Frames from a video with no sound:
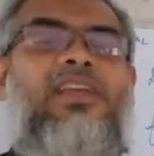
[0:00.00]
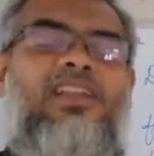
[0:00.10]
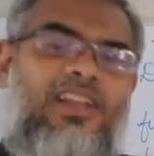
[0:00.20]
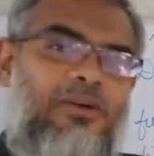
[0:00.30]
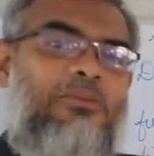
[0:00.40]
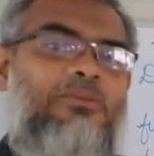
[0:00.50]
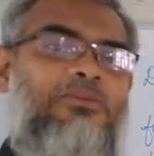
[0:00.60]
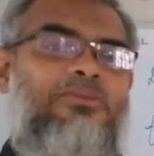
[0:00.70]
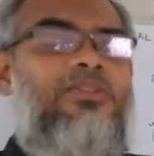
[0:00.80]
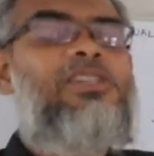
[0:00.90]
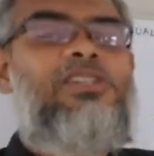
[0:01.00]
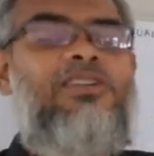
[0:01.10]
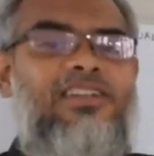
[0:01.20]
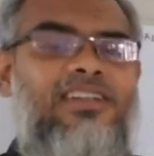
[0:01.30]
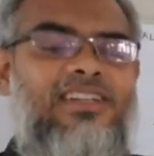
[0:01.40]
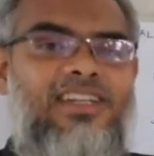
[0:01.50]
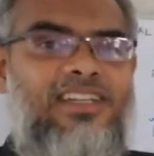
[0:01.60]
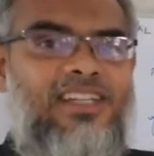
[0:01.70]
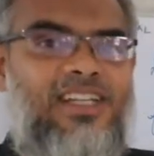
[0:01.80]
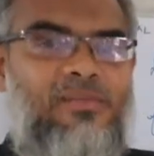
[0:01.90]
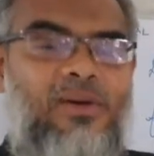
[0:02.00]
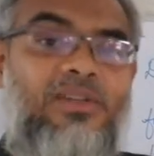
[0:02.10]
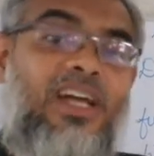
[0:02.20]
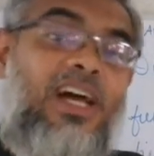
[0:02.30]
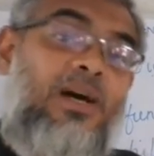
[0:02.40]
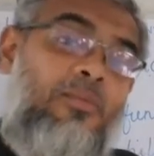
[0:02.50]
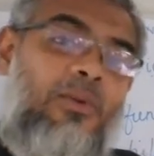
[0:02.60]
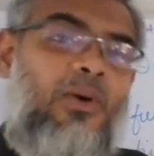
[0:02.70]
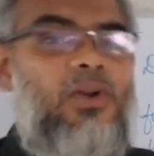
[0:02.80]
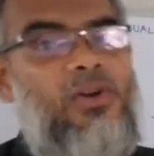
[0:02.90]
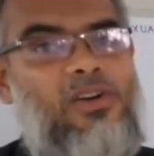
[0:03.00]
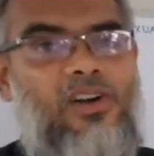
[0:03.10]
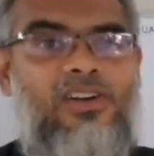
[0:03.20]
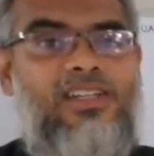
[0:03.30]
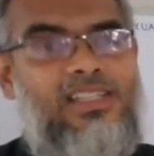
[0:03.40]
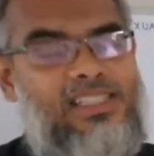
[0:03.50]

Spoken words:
Now we should learn about monocot